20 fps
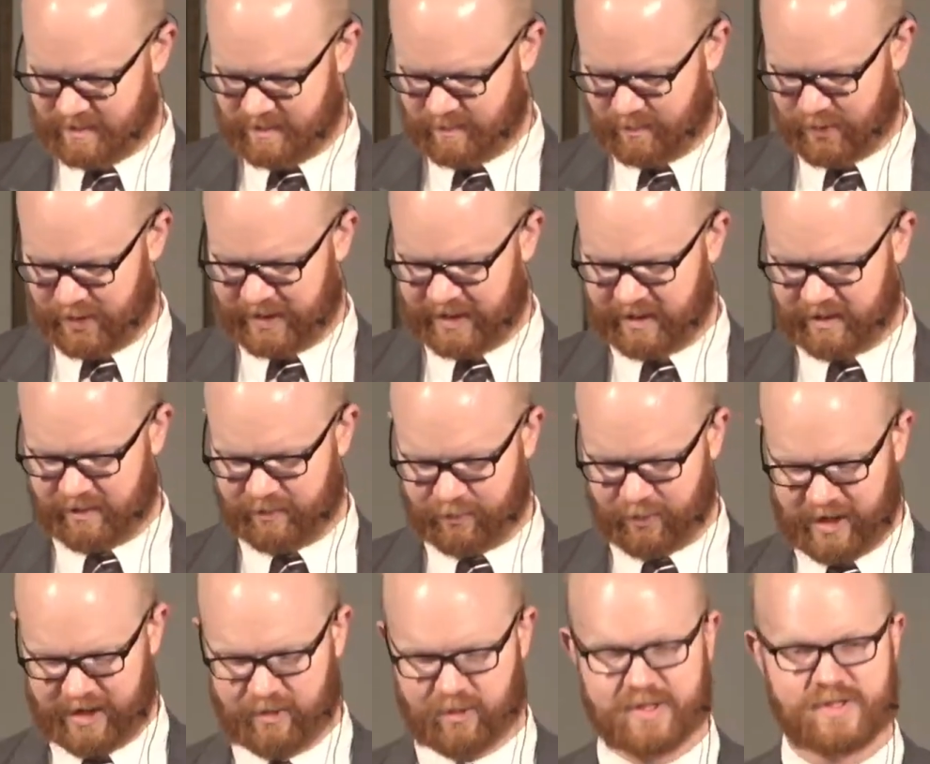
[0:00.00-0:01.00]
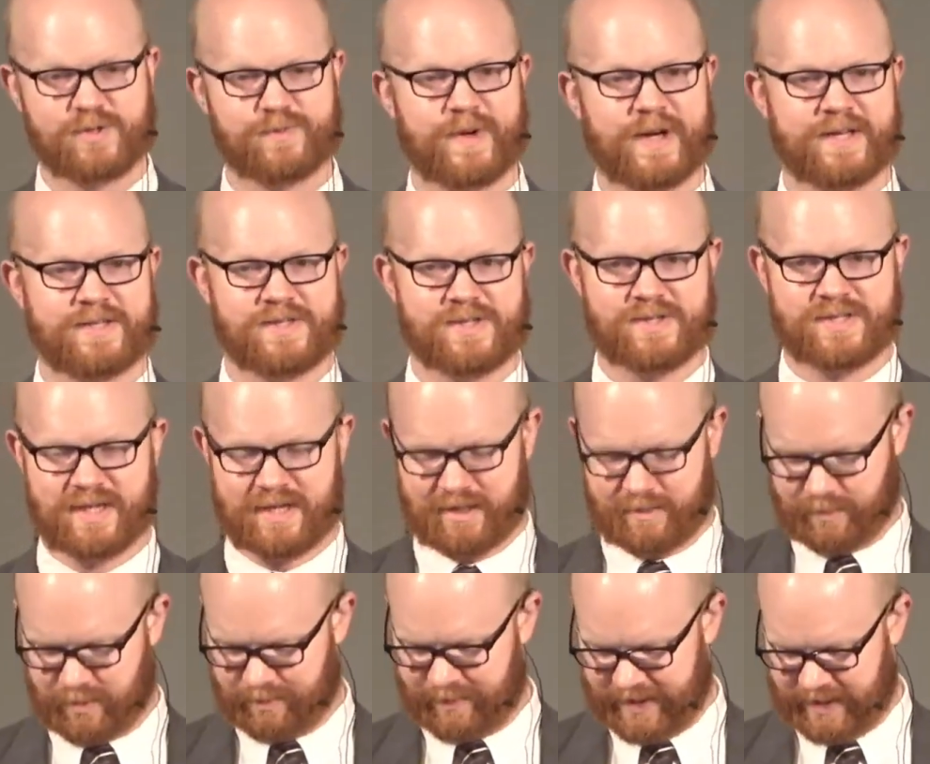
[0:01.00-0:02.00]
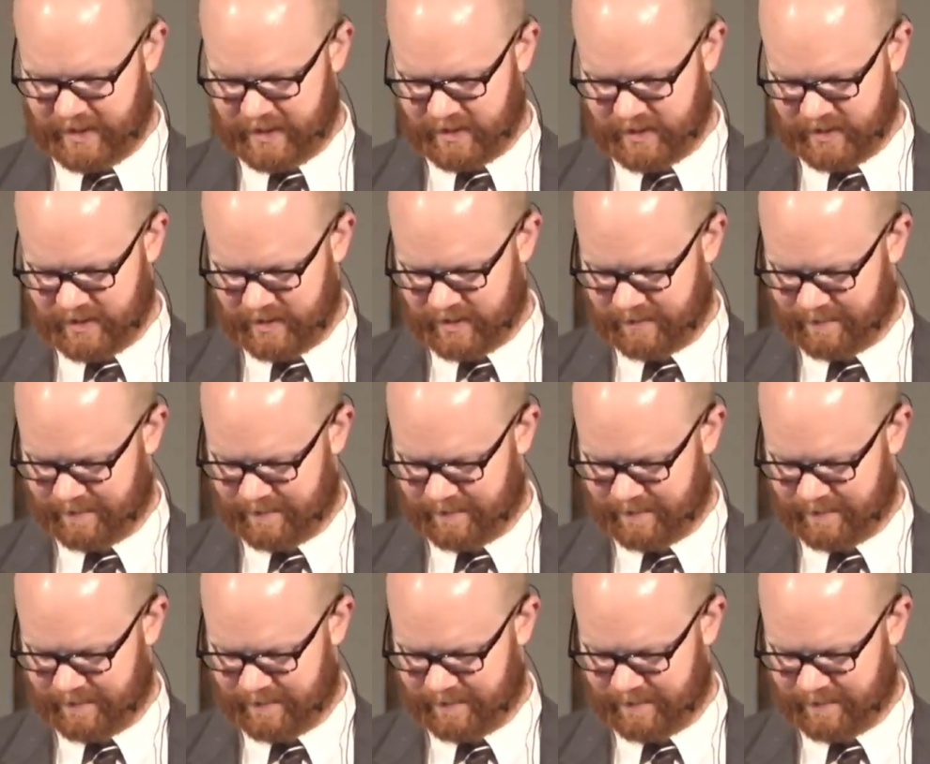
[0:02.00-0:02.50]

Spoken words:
bringing the fragrant spices they had prepared.